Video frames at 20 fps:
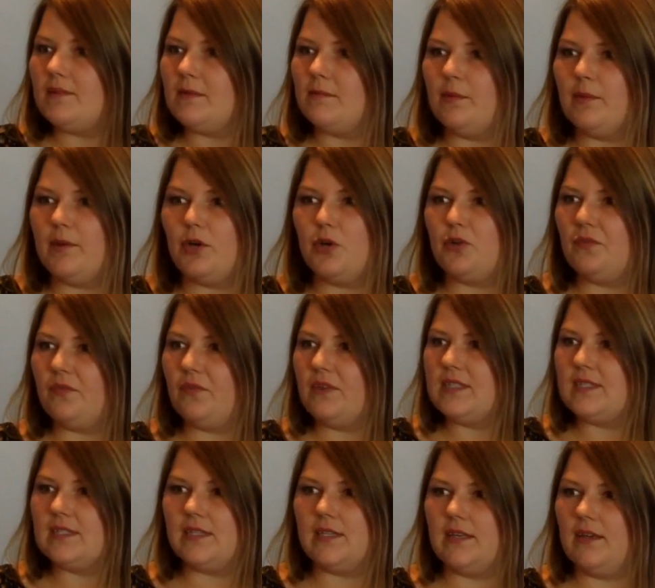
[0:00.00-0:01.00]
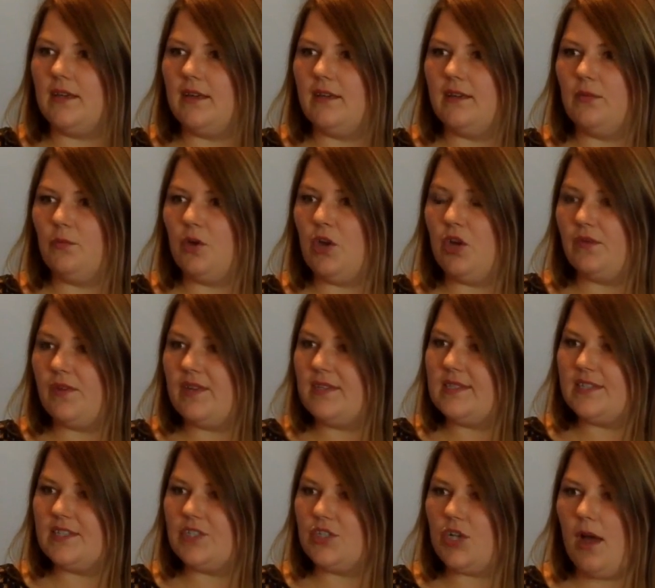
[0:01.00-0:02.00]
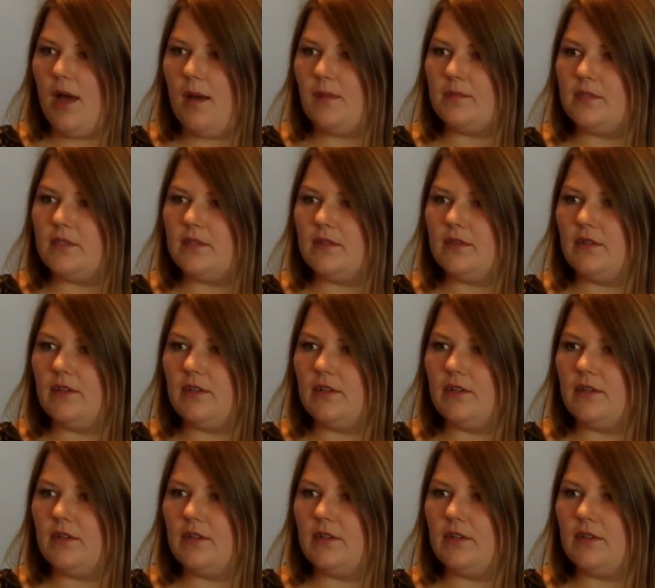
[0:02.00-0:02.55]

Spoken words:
I mean, we could have easily stopped.